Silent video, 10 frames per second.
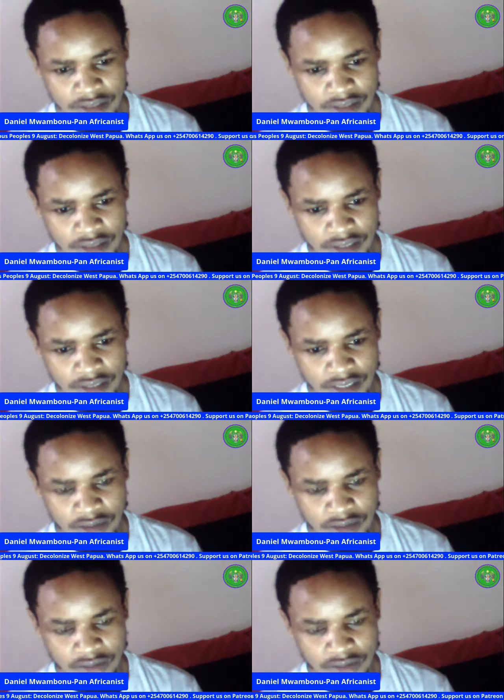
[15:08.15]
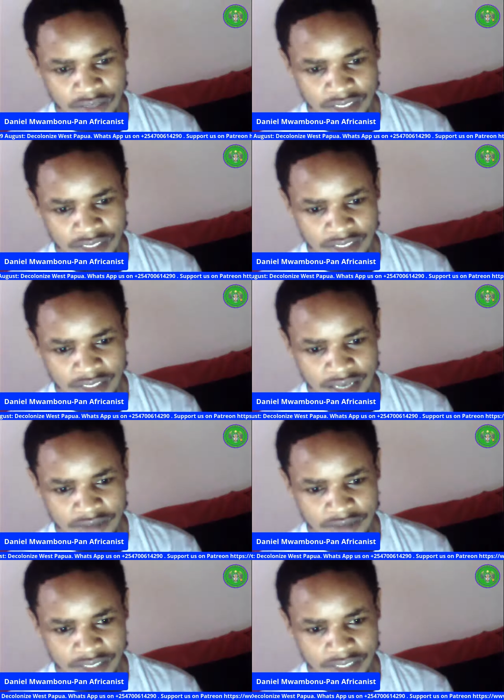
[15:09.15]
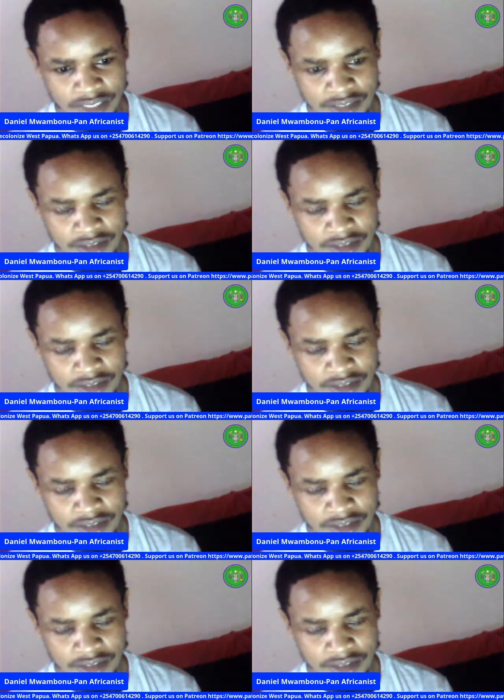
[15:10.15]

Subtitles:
Also in Africa,